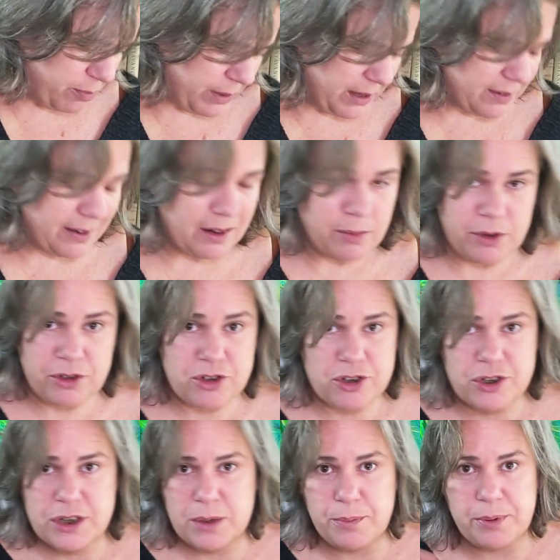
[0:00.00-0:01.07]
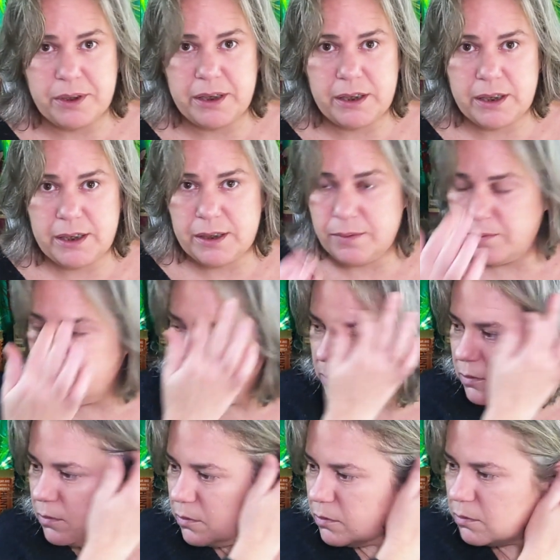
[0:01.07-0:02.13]
of because I was just completely
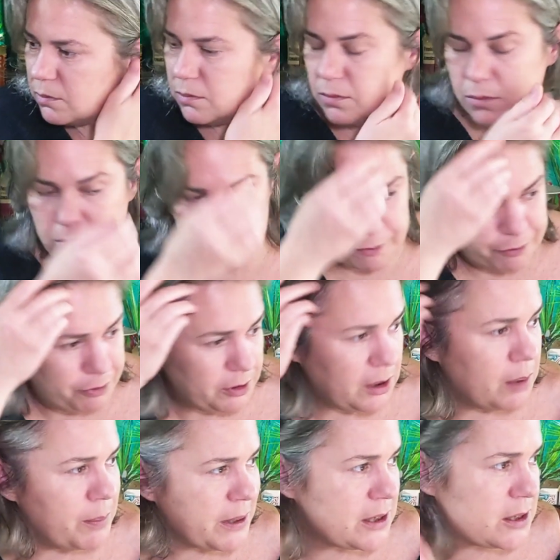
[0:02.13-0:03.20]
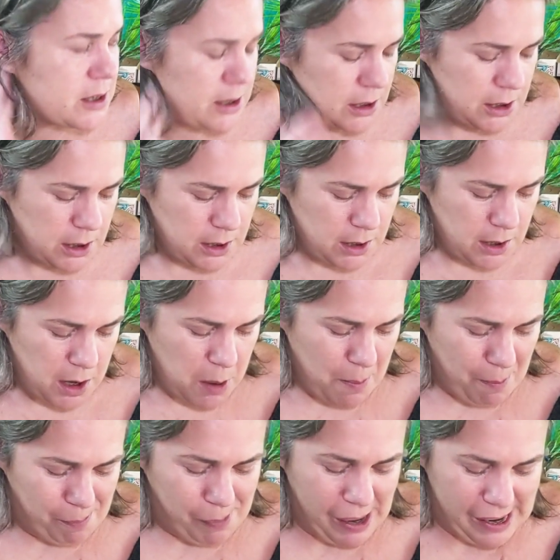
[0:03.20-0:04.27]
flummoxed
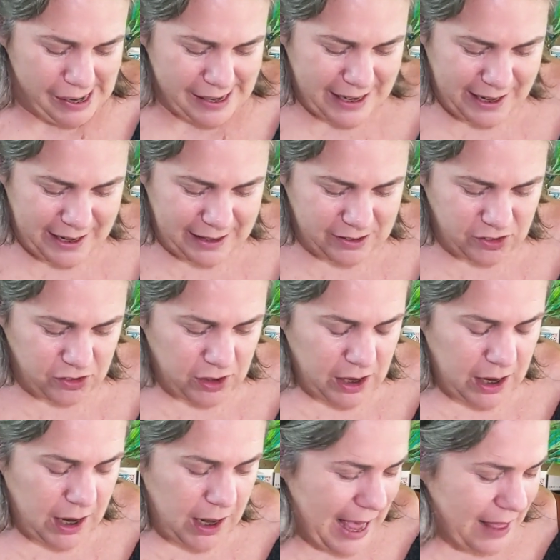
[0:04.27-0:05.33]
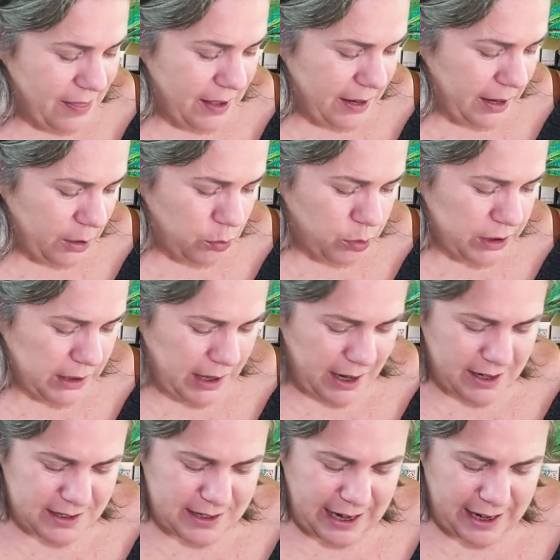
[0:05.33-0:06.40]
by it. And then I
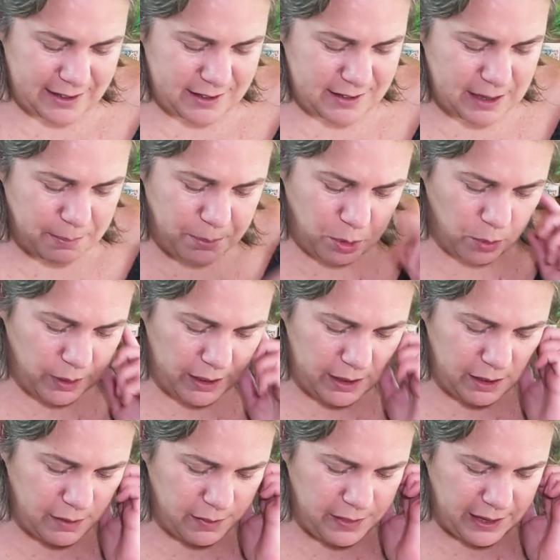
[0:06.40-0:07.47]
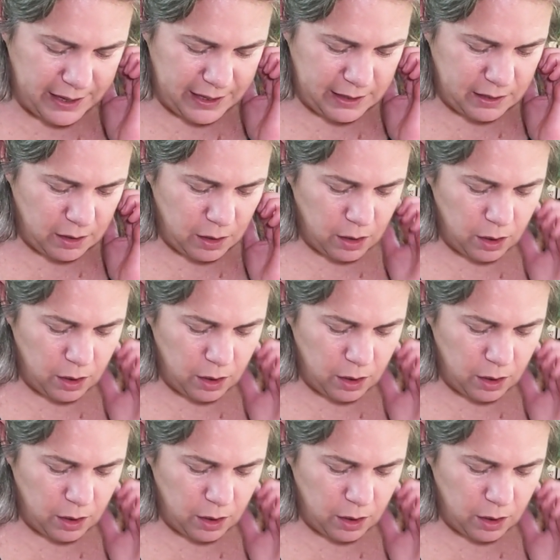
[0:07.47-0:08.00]
realized at some point that